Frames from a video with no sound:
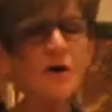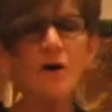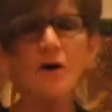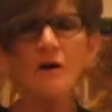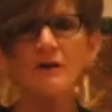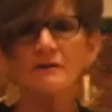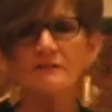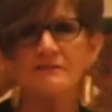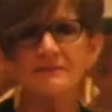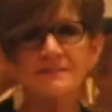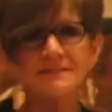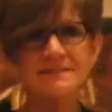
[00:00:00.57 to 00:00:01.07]

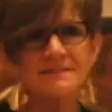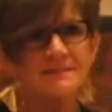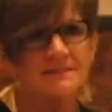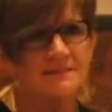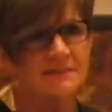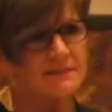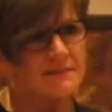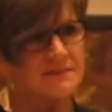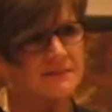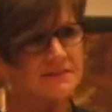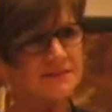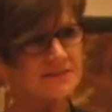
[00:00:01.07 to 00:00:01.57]
all of us
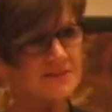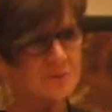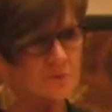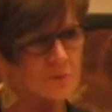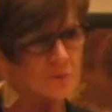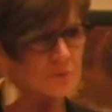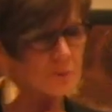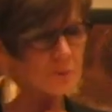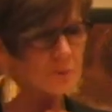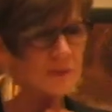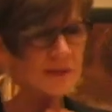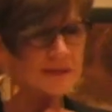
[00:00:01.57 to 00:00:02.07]
in this
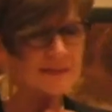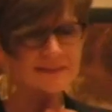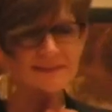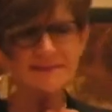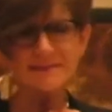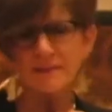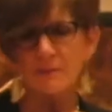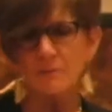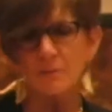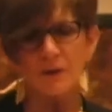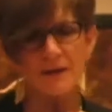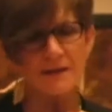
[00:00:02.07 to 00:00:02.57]
room, in
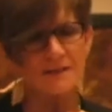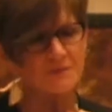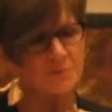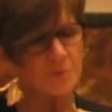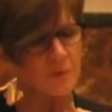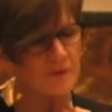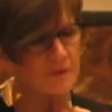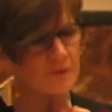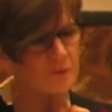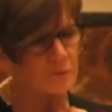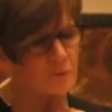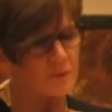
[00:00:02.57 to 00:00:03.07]
some ways,
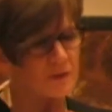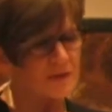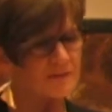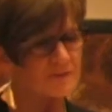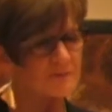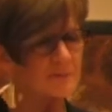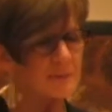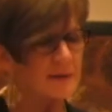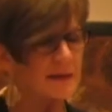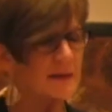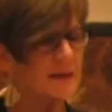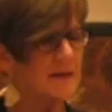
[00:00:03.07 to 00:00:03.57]
whether
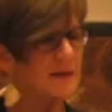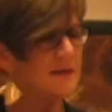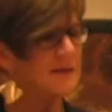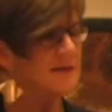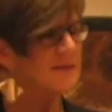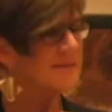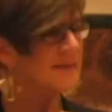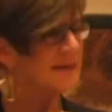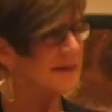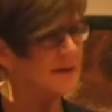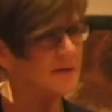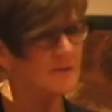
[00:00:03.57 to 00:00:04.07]
we've been
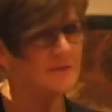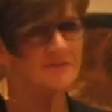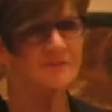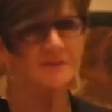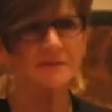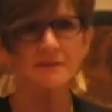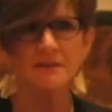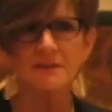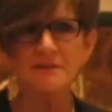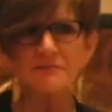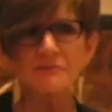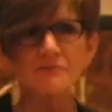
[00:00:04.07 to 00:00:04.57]
in the health
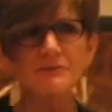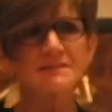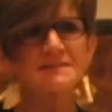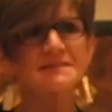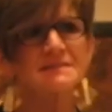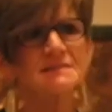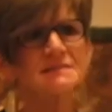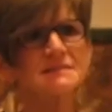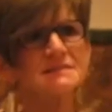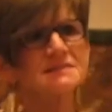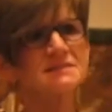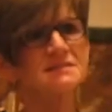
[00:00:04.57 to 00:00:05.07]
delivery
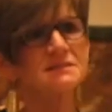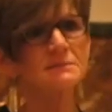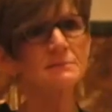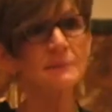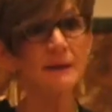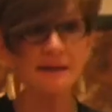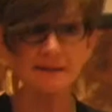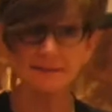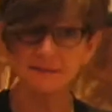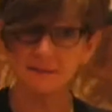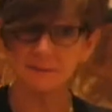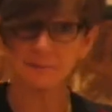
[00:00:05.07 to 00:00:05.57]
system
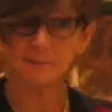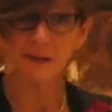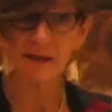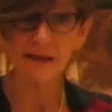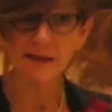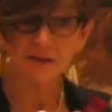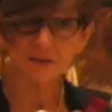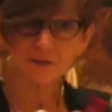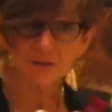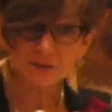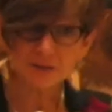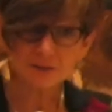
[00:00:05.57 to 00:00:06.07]
as a
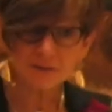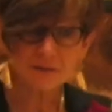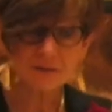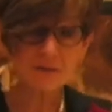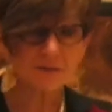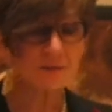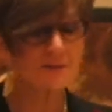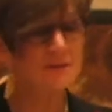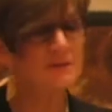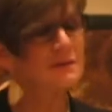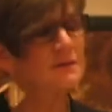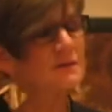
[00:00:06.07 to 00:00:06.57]
patient
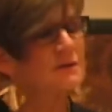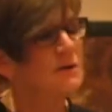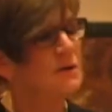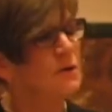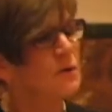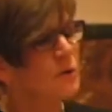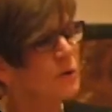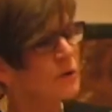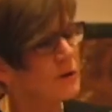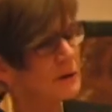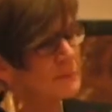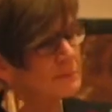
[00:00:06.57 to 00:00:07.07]

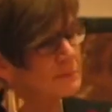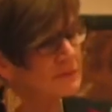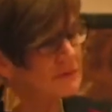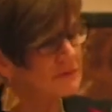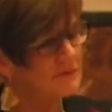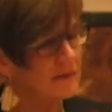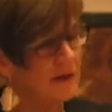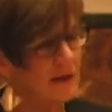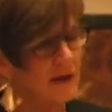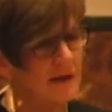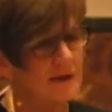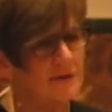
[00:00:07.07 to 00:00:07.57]
or a
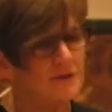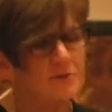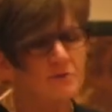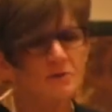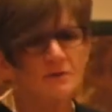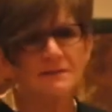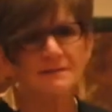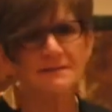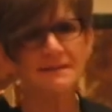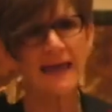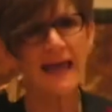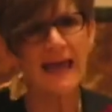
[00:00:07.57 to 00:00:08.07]
provider,
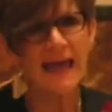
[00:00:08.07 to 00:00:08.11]
an